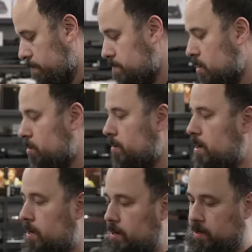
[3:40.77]

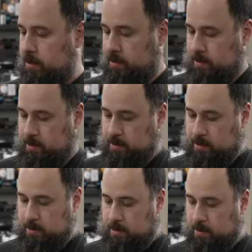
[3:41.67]
Motorhead.
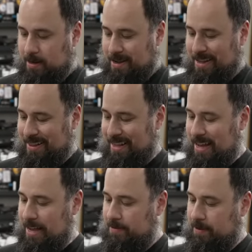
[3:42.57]

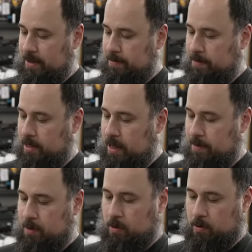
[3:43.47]
Live in
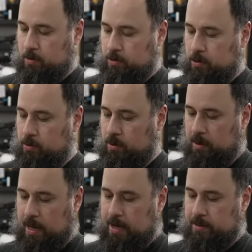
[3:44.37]
Malmo
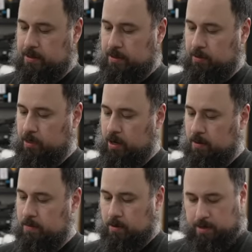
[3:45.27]
2000, We Are
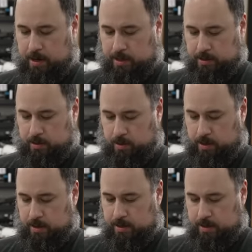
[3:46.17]
Motorhead
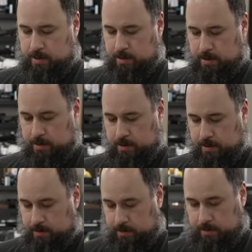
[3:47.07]
Tour.
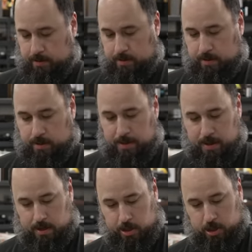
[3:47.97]
Limited
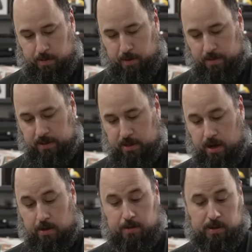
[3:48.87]
edition, previously
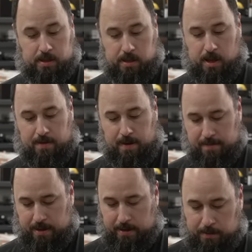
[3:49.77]
unreleased live album
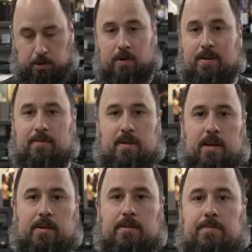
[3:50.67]
on double green
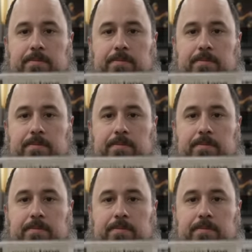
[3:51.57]
vinyl.